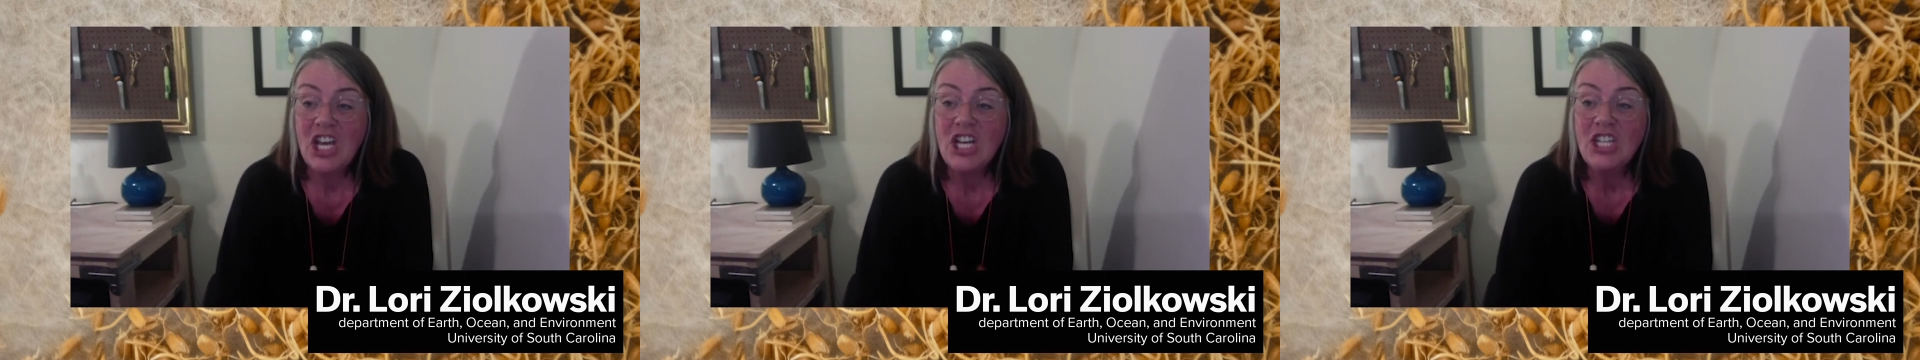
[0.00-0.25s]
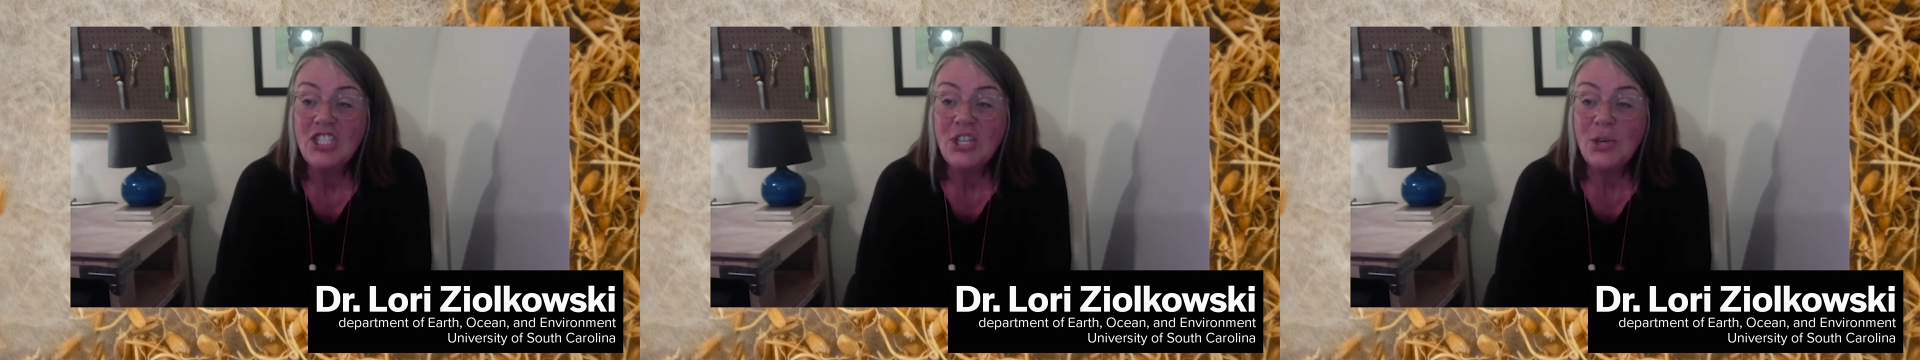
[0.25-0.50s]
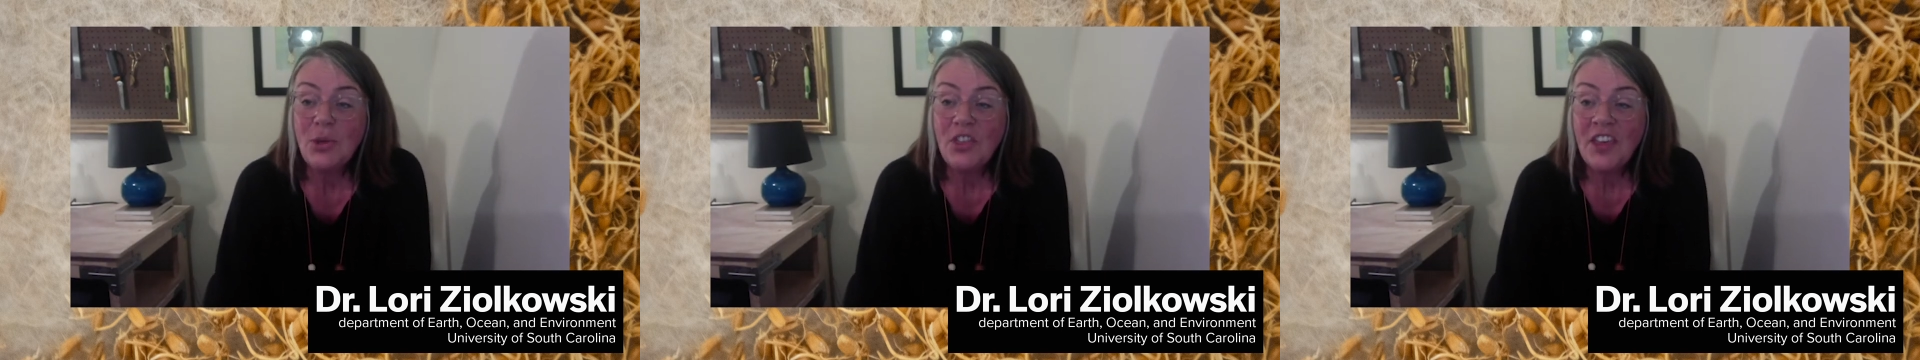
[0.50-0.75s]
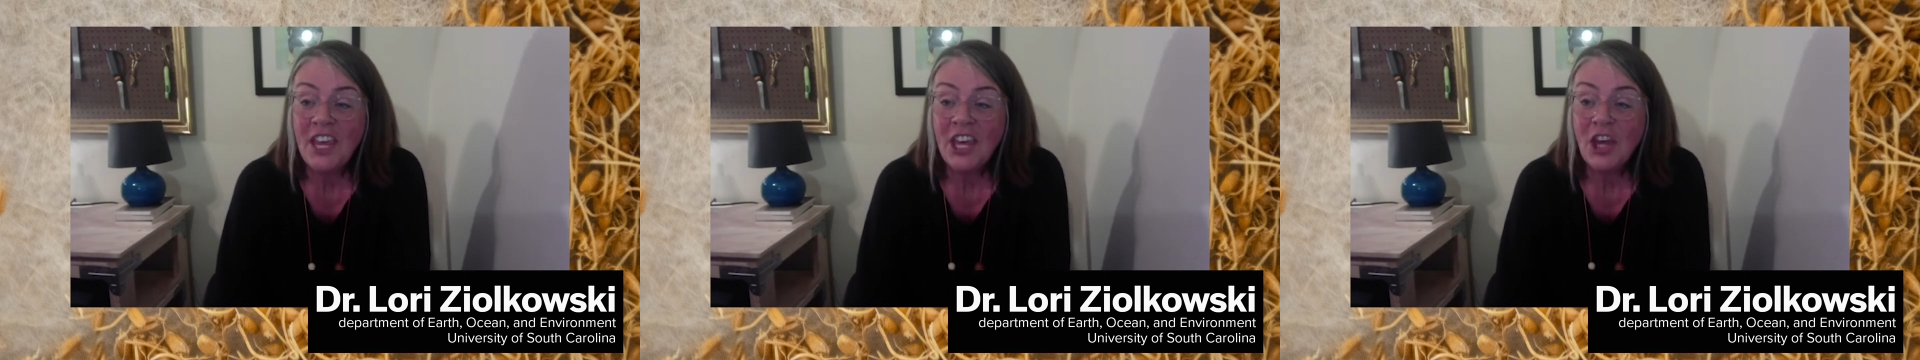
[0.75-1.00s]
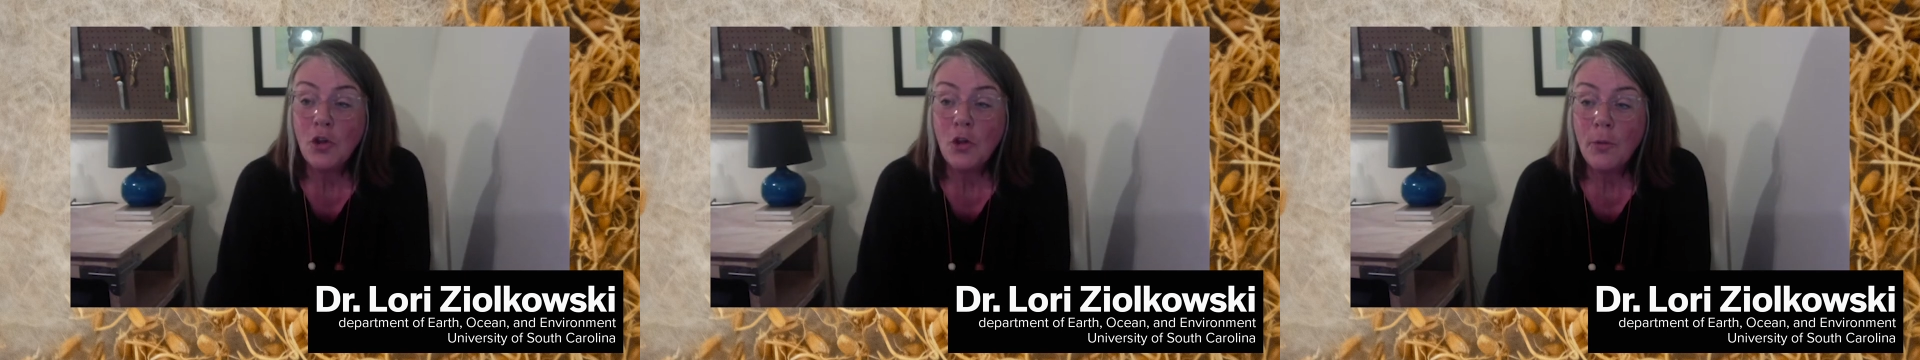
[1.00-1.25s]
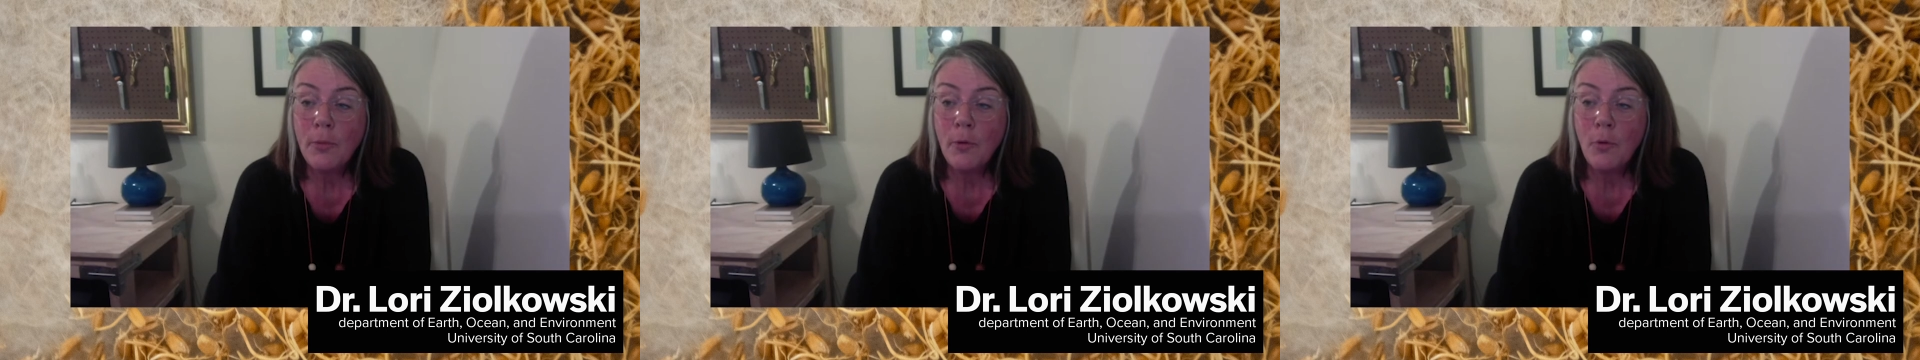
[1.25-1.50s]
do you think
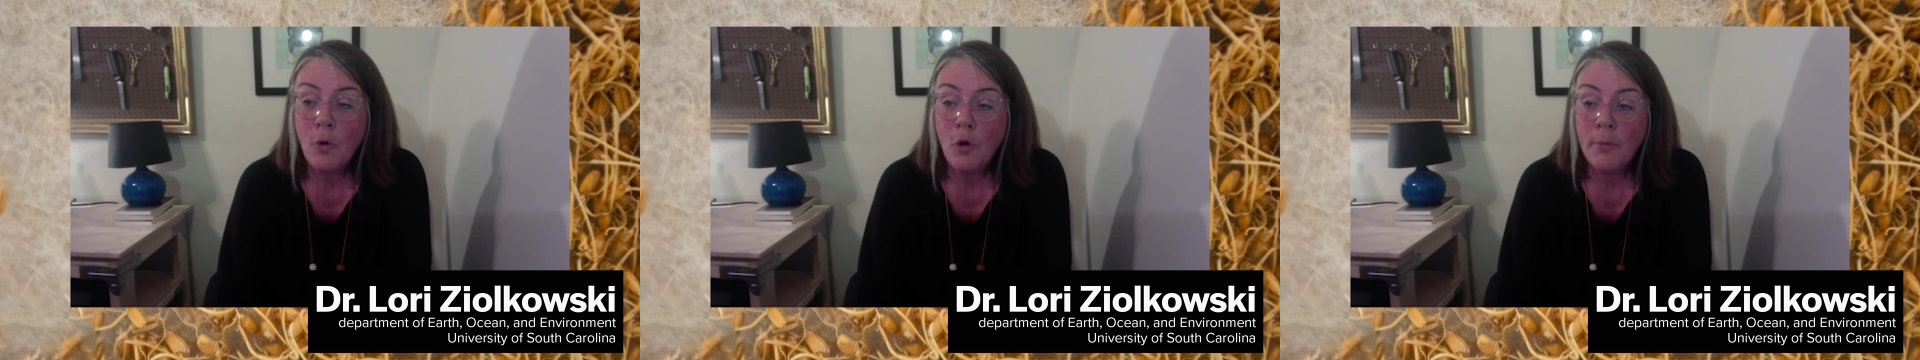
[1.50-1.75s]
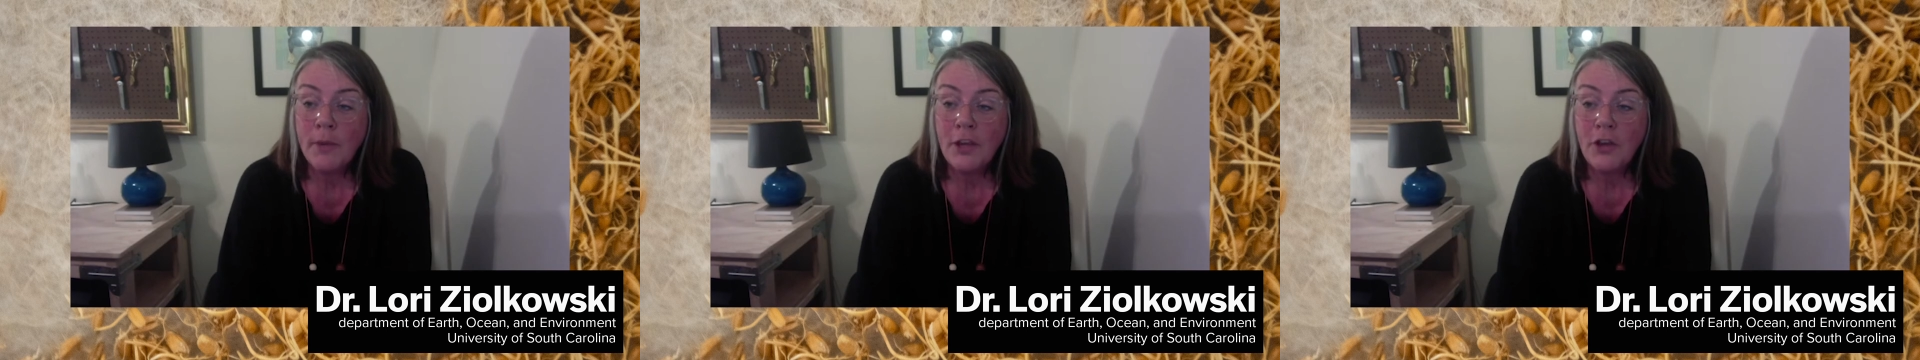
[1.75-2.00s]
global warming